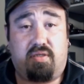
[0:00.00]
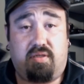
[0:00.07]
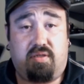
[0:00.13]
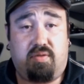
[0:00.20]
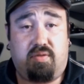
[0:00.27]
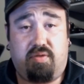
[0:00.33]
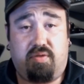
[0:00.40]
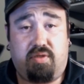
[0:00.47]
of
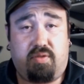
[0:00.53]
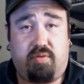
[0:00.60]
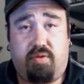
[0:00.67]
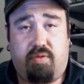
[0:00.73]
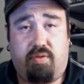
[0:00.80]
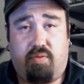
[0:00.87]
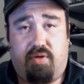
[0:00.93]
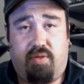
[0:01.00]
doing this with a
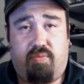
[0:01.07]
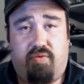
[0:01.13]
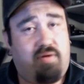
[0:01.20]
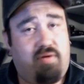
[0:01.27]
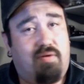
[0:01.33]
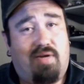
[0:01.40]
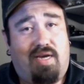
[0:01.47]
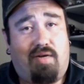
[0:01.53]
3D
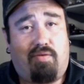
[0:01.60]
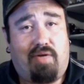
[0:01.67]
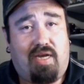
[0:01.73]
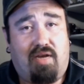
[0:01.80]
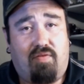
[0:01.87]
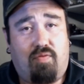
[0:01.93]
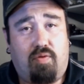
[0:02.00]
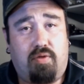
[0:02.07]
printer. I don't
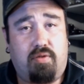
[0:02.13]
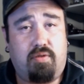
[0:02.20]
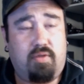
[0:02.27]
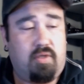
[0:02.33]
have one.